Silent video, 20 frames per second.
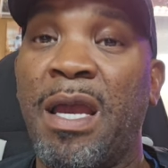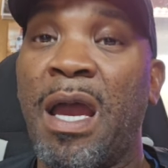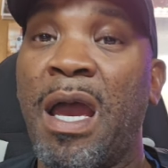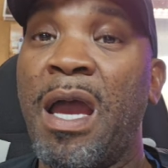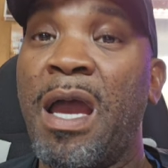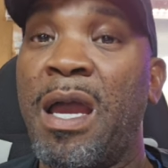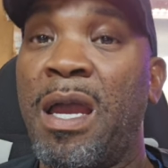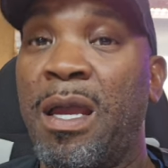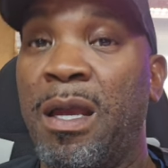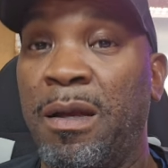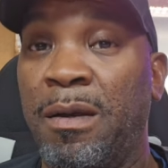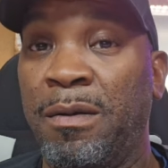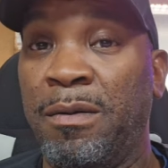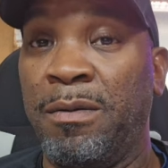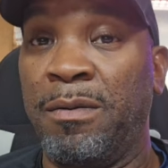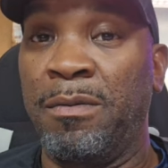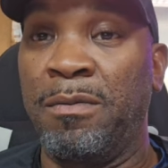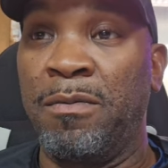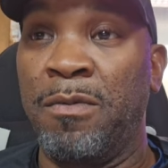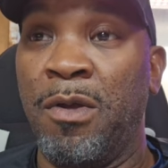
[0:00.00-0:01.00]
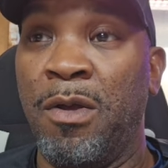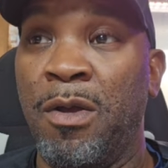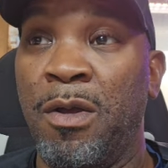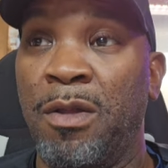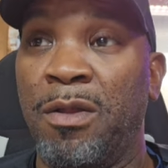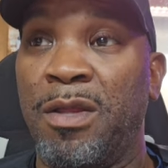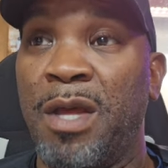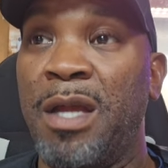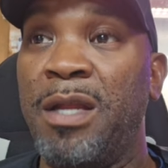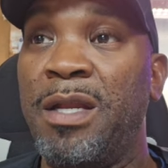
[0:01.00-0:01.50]
hey,
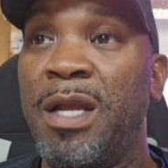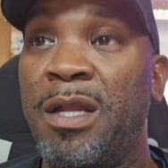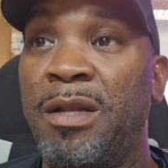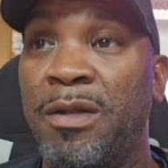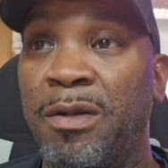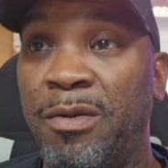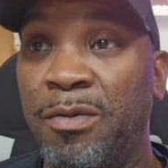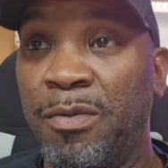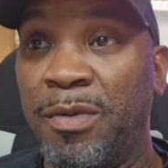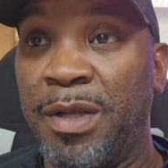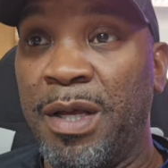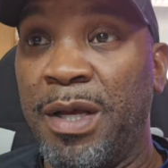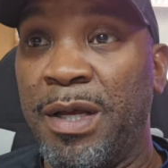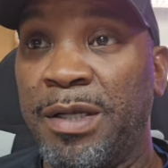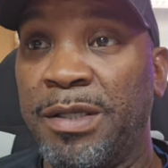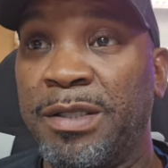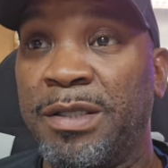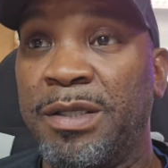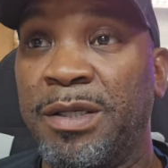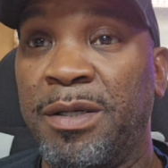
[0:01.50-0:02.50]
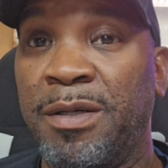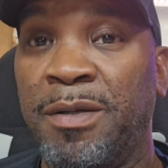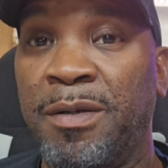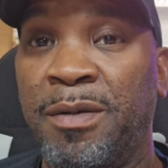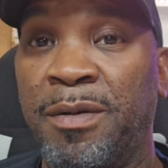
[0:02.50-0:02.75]
they need to do this.